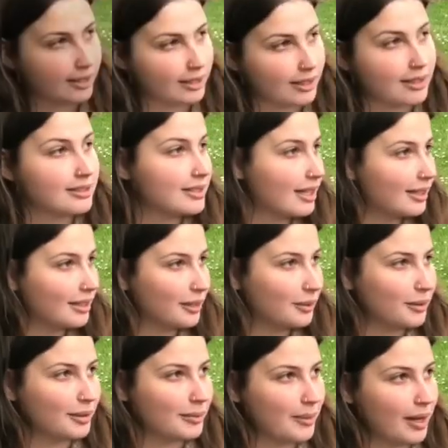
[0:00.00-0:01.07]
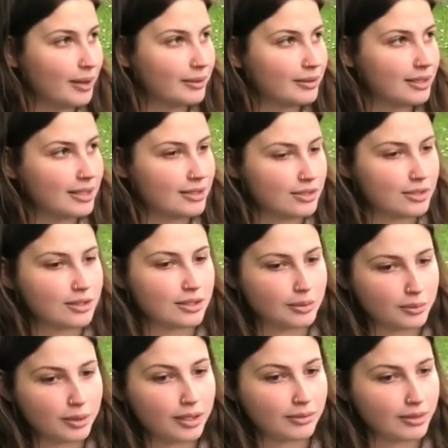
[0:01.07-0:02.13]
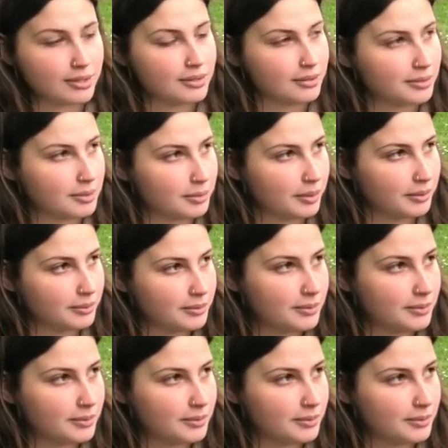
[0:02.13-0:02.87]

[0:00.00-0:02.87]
I can't tell anyone about is usually what I write songs about.